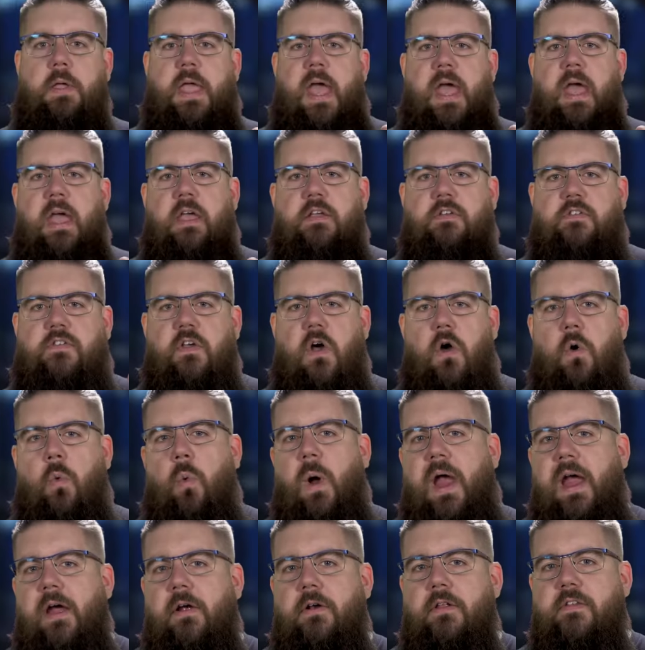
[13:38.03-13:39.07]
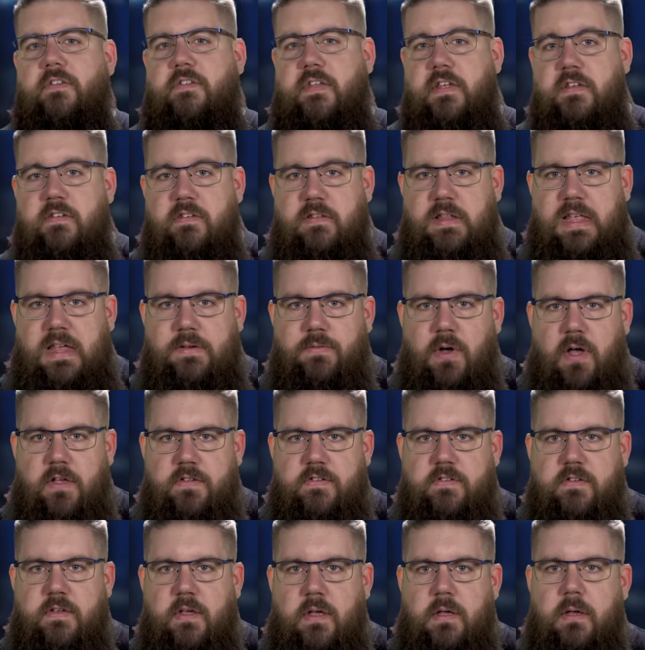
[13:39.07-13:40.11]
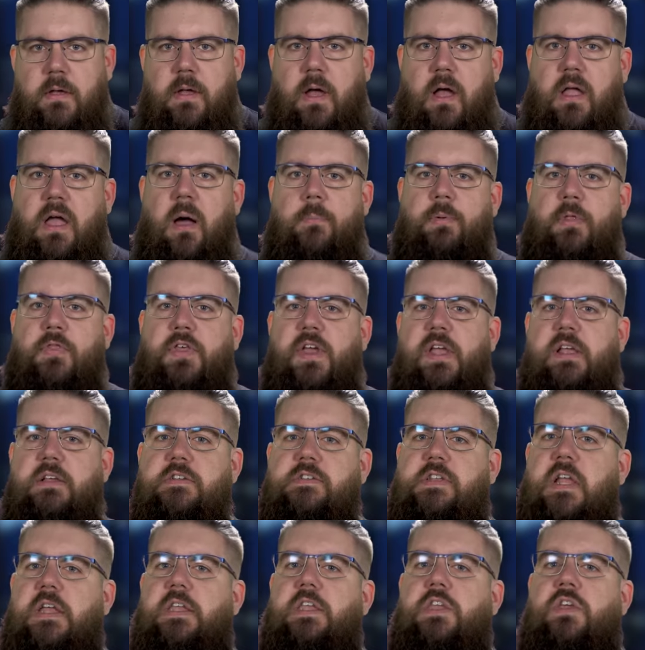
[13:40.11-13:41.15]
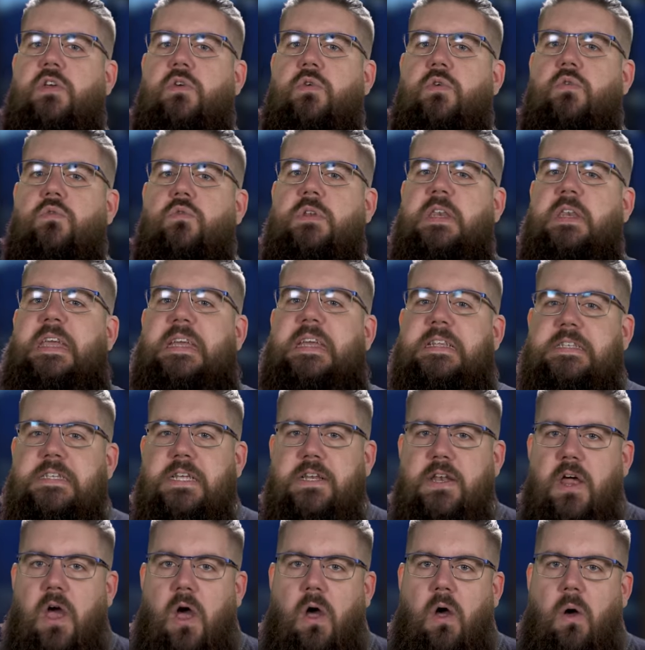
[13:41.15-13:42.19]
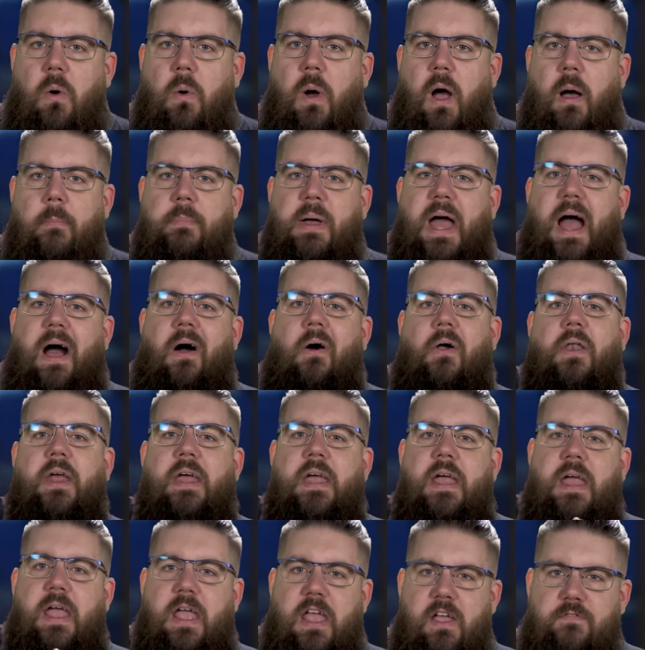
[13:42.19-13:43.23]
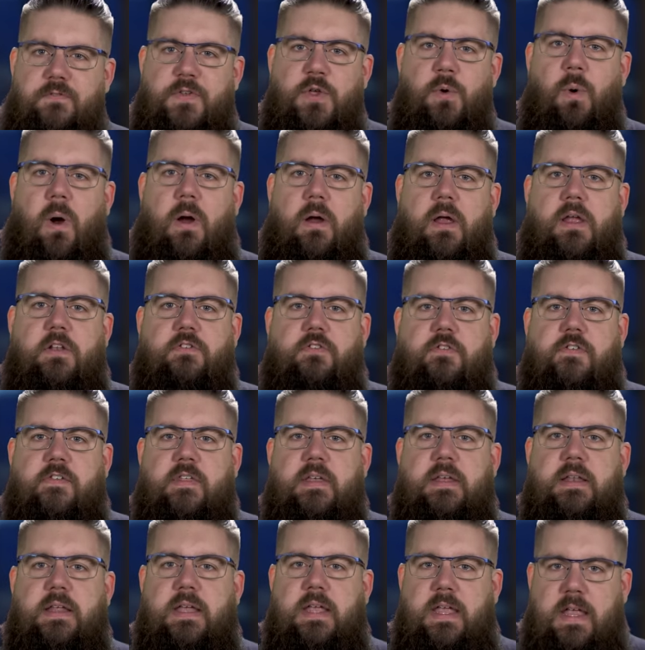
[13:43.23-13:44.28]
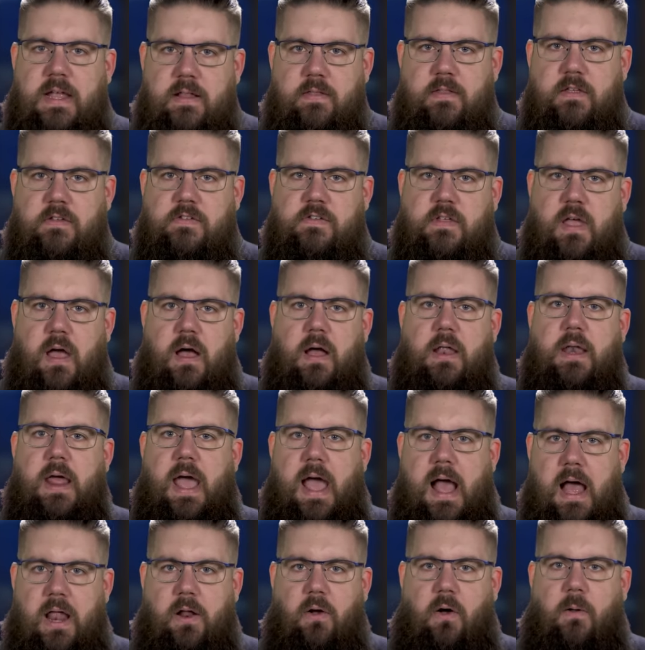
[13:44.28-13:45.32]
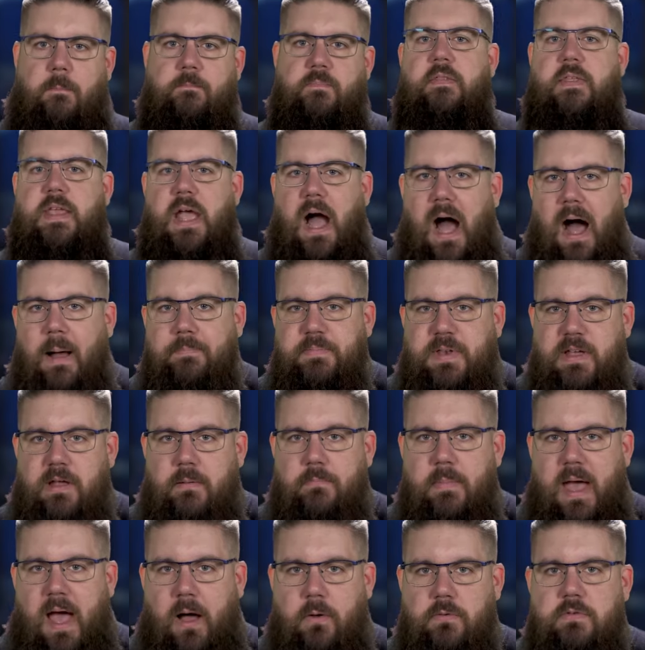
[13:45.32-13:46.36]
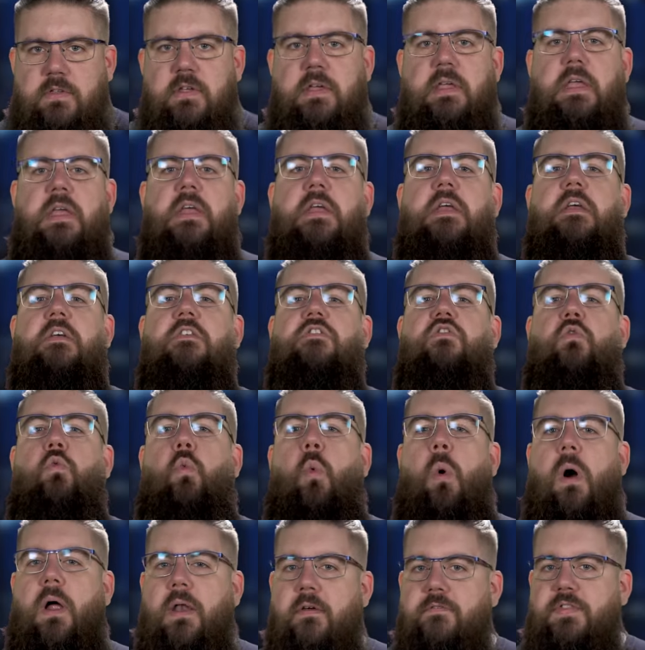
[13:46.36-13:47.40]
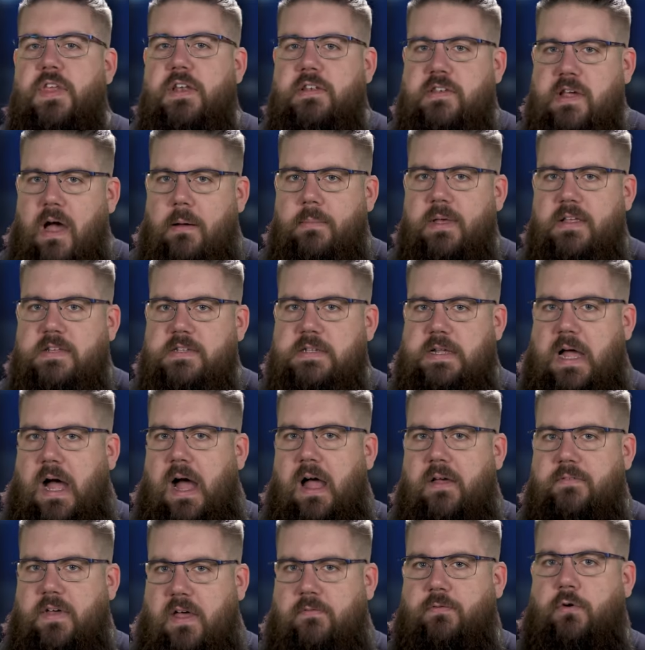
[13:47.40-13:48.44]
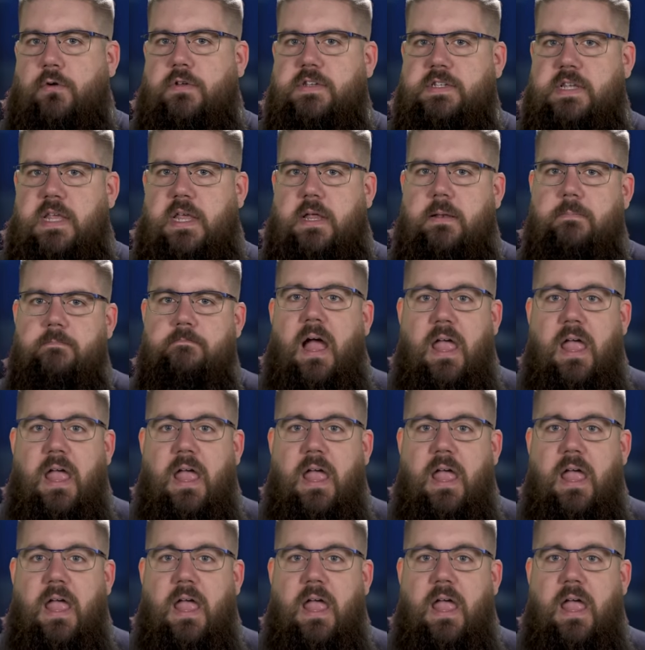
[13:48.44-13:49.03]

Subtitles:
Okay, so where does this leave us? A couple things that you need to know about if you are interested in this gun at all. The optic mount is one of the dumbest I've ever seen.